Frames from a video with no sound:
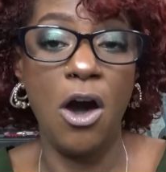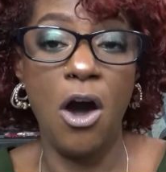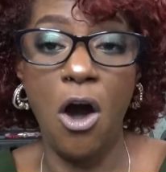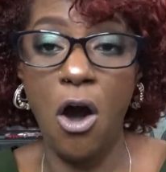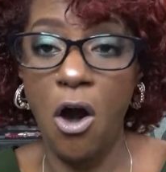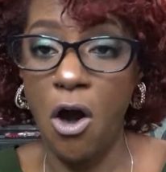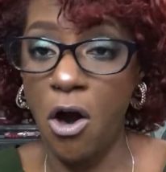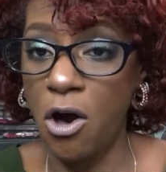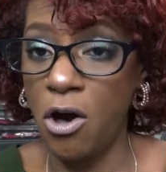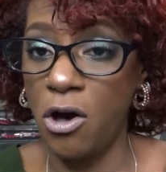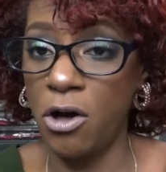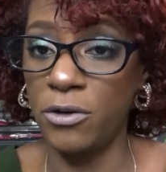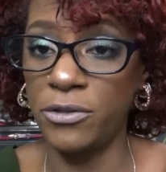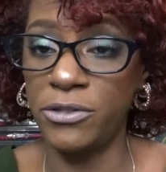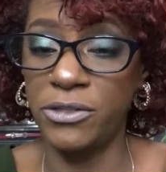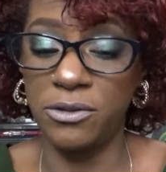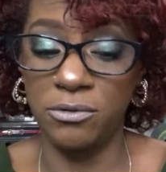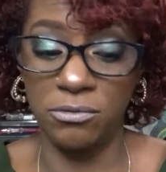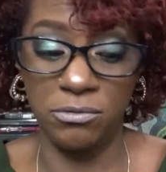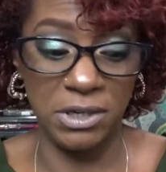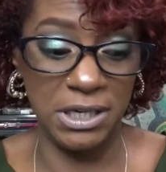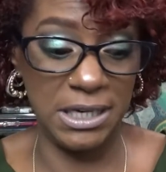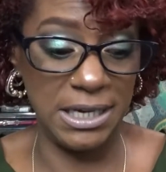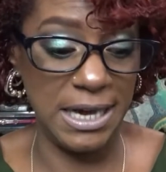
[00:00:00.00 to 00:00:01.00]
all
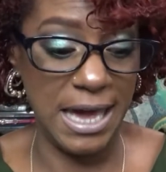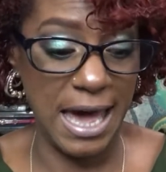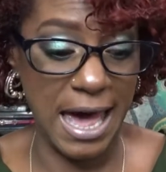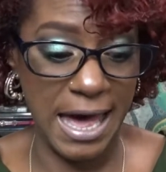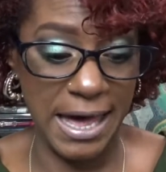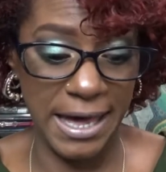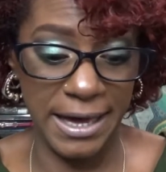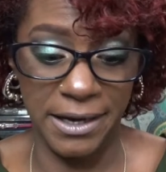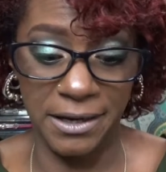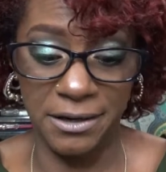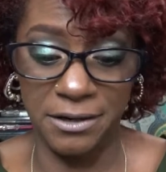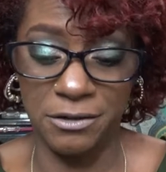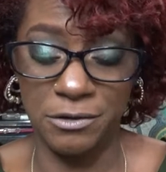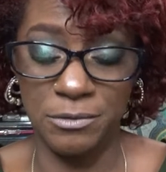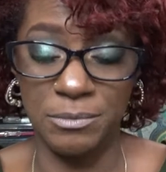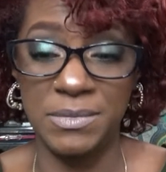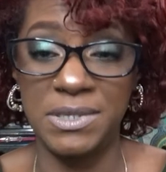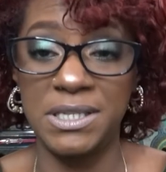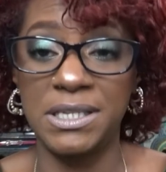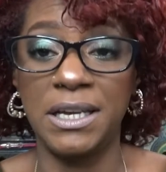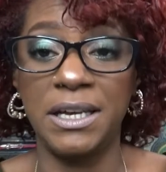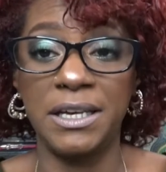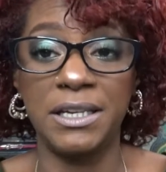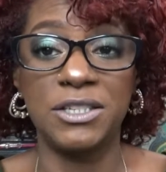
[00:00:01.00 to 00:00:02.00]
3
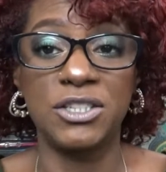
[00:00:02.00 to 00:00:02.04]
items.